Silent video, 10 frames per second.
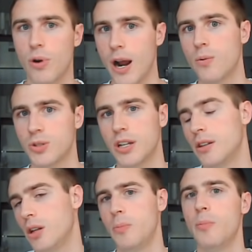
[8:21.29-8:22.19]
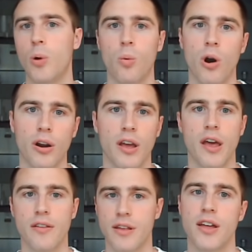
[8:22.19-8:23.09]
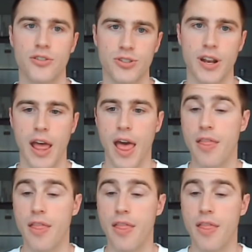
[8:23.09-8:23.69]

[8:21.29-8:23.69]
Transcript: Brown was getting a little bit more work than Henderson.